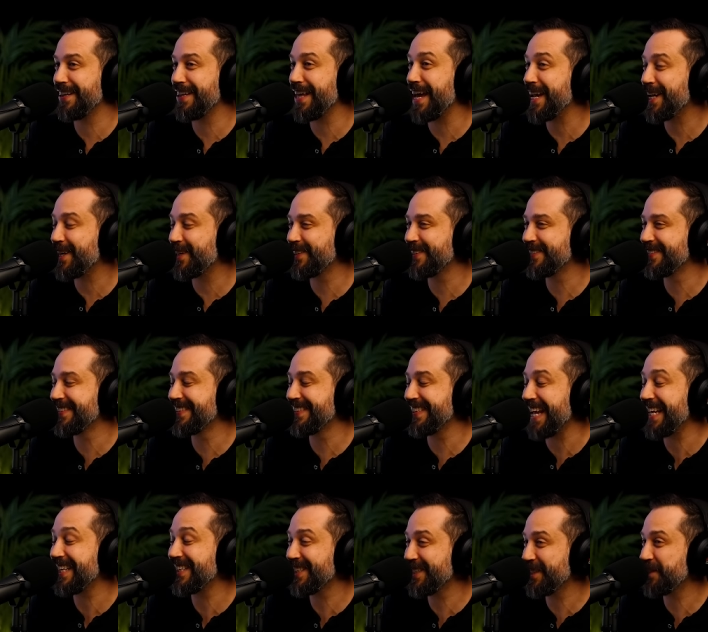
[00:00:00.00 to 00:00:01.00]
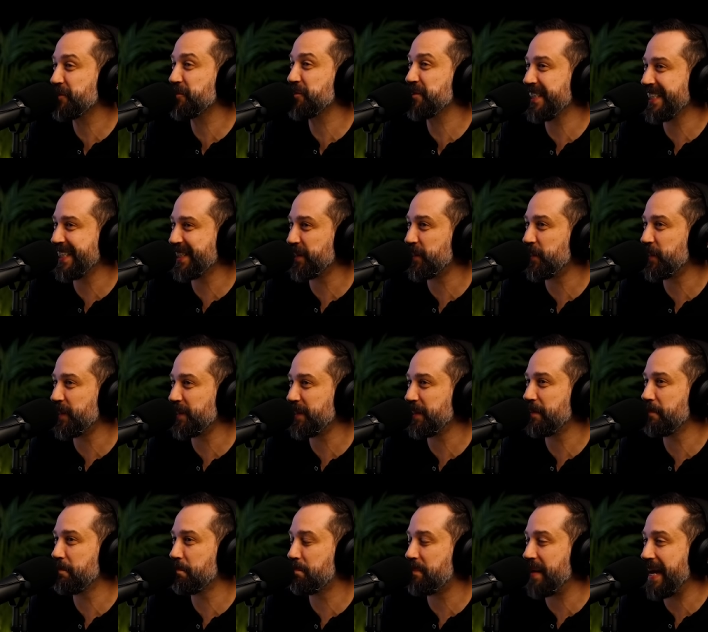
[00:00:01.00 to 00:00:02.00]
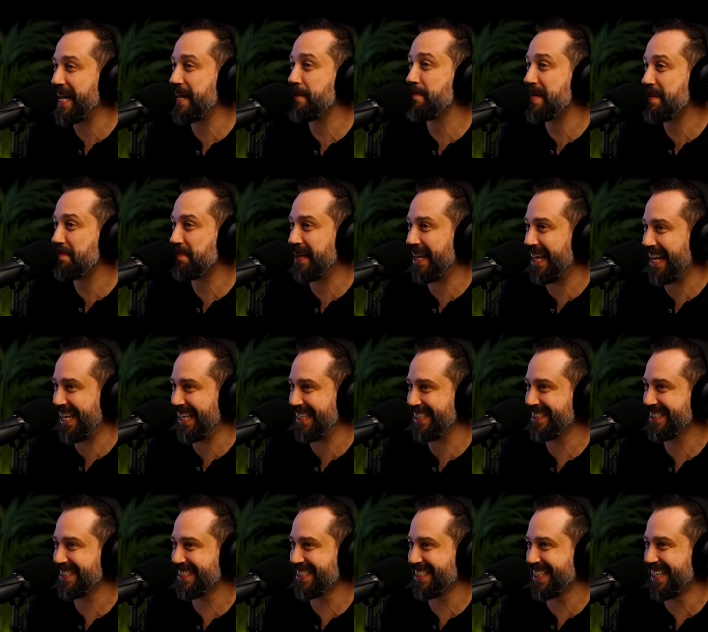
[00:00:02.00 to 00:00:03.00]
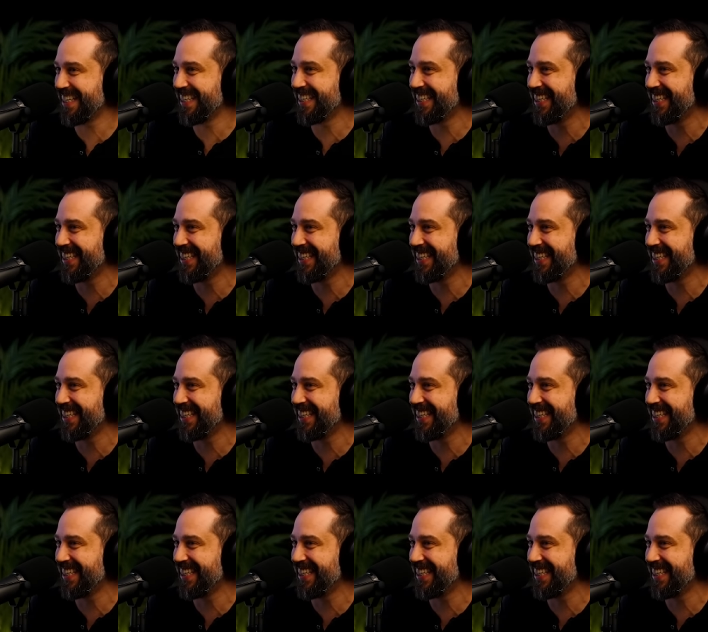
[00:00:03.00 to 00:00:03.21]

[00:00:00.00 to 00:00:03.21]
they they literally call baby planes.